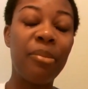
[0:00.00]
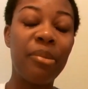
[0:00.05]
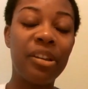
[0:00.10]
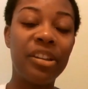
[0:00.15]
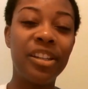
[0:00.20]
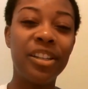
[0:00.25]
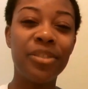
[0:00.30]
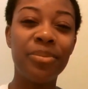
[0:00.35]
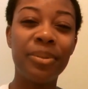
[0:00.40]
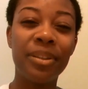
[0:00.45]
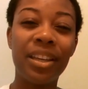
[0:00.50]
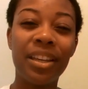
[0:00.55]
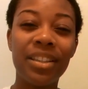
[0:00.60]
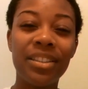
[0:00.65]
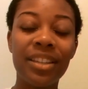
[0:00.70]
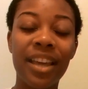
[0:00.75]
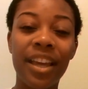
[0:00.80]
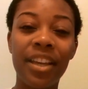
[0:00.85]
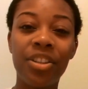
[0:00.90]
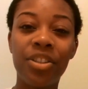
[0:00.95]
Just
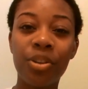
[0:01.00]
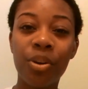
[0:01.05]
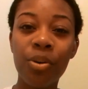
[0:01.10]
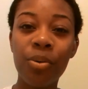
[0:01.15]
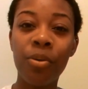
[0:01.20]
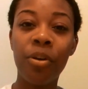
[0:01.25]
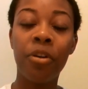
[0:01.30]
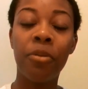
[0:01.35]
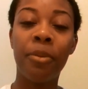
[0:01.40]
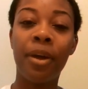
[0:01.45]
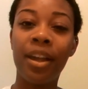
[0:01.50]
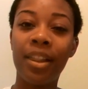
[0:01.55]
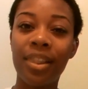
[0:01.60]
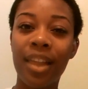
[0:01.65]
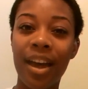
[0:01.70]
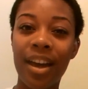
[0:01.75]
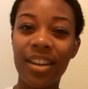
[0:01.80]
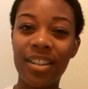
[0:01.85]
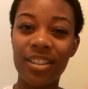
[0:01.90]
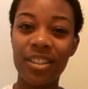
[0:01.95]
because I don't want my
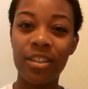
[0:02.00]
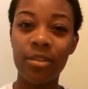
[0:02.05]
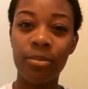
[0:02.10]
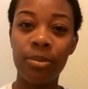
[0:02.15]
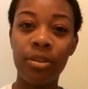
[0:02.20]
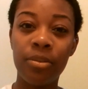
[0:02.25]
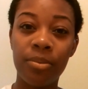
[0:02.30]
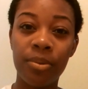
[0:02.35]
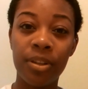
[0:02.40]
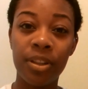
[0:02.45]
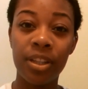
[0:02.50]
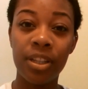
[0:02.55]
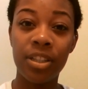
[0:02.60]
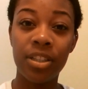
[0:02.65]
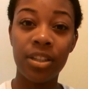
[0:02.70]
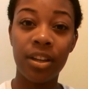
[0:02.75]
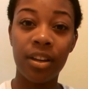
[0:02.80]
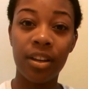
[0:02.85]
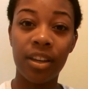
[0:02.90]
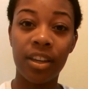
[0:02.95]
locks to be really
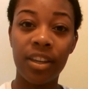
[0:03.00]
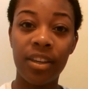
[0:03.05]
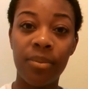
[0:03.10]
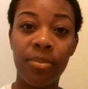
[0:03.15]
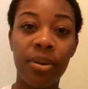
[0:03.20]
chunky,